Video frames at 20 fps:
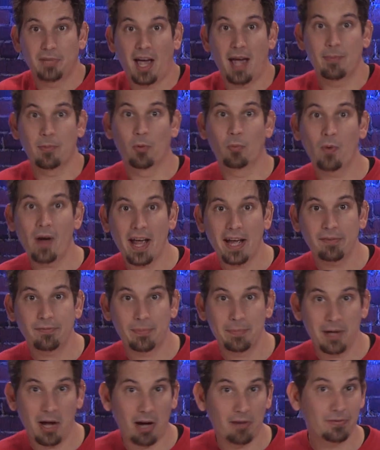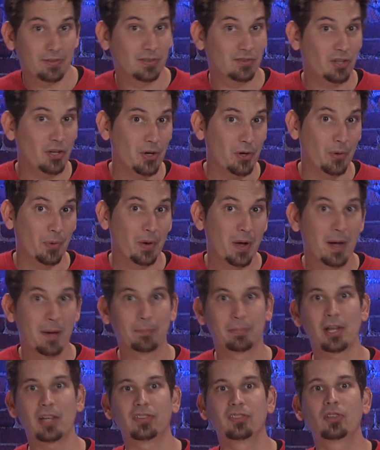time away from the office too.
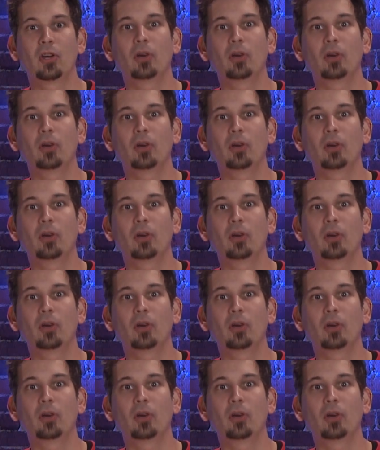Plus,